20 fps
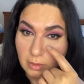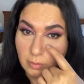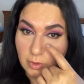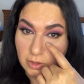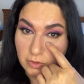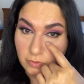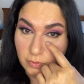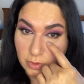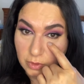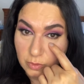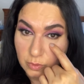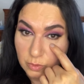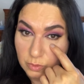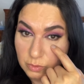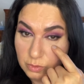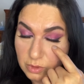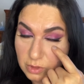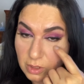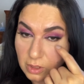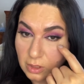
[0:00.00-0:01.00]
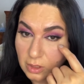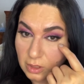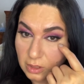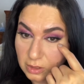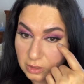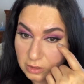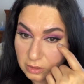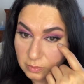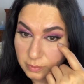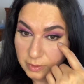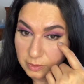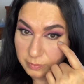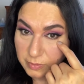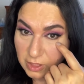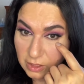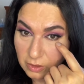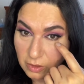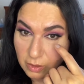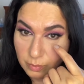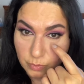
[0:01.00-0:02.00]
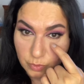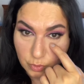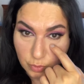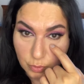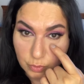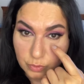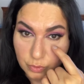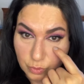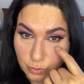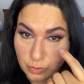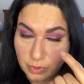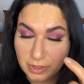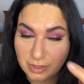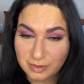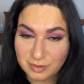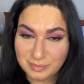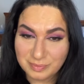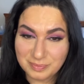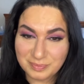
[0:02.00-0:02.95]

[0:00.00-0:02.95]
but when you use little bit makeup, don't do it.